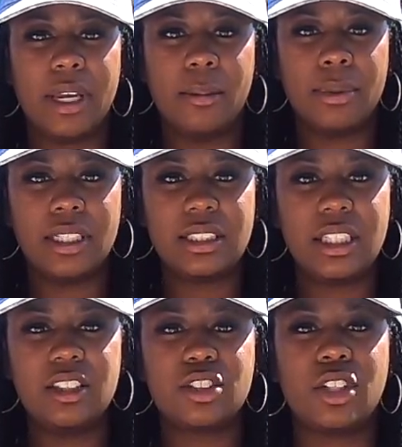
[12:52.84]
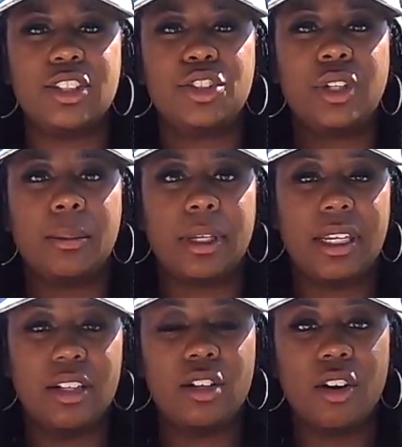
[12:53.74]
bell button so that you can
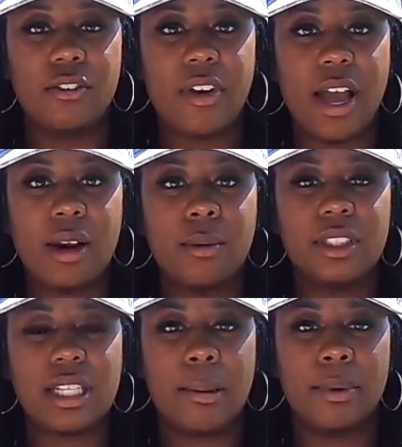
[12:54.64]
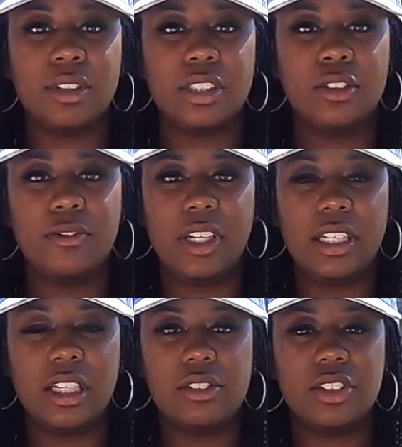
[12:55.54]
get notified once I post new
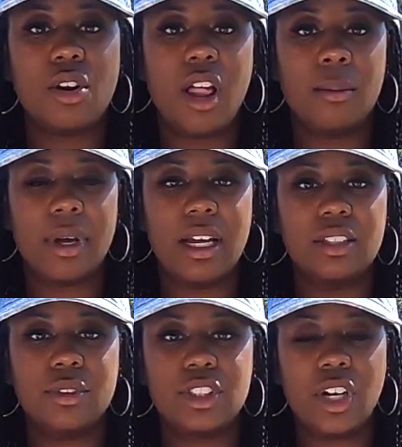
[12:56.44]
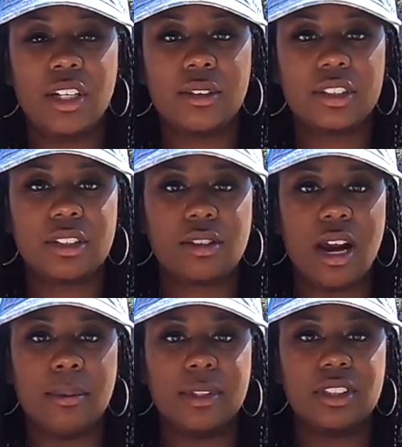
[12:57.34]
videos. To all of my returning
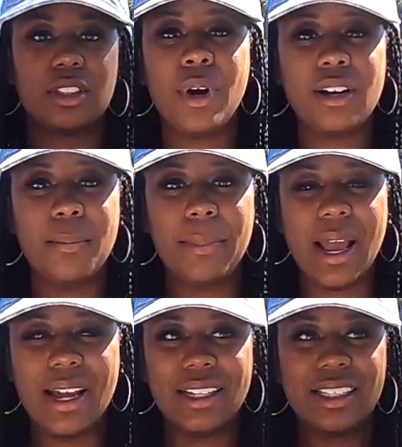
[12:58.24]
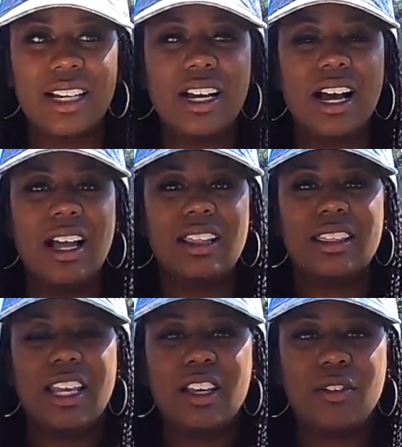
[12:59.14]
subscribers, welcome back, and
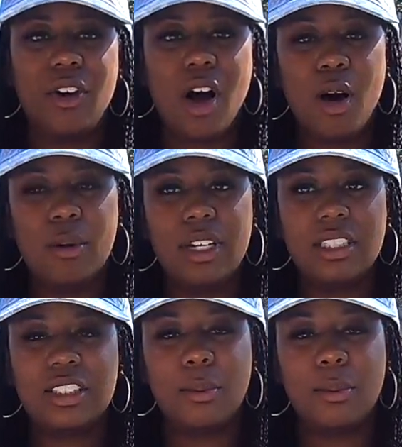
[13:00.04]
thank you for always